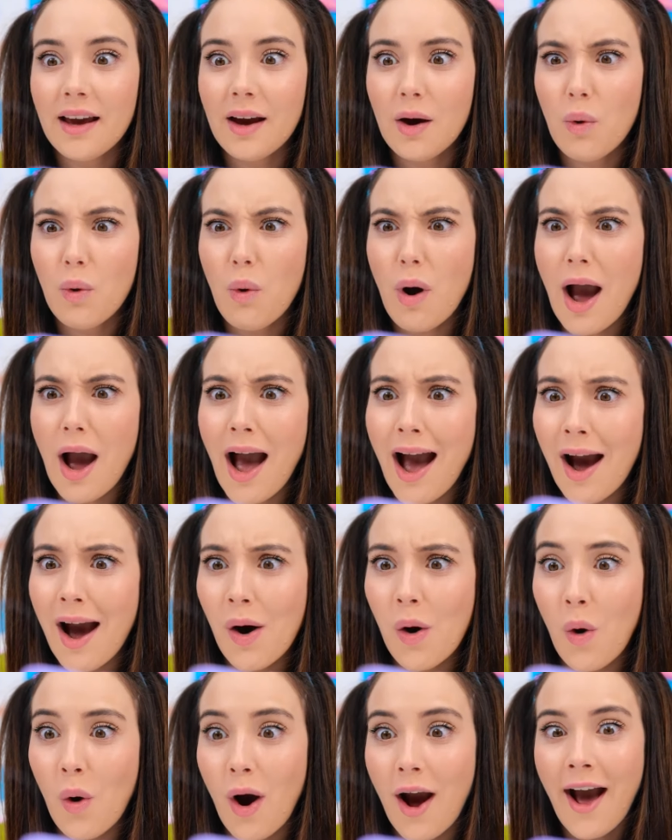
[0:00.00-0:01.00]

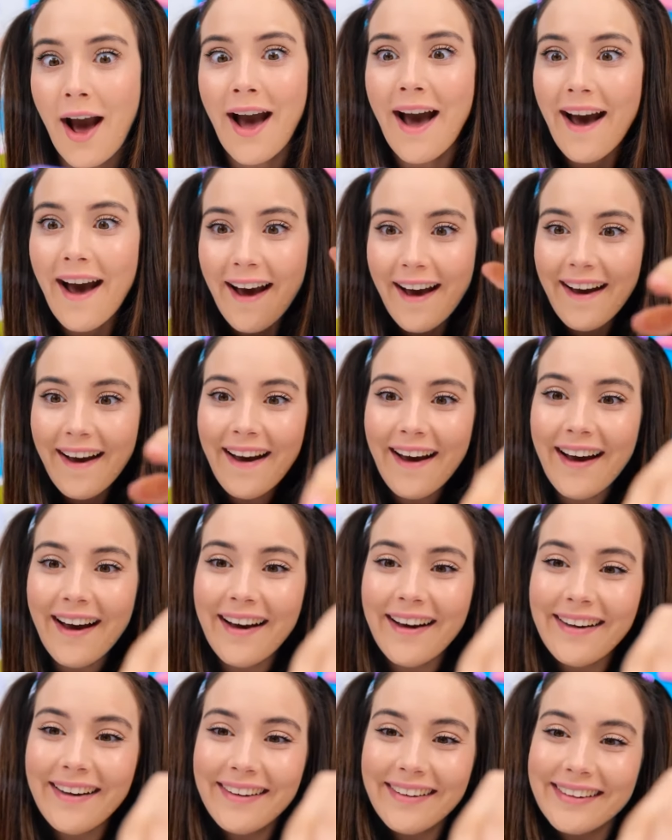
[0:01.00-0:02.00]
Whoa. I should get myself some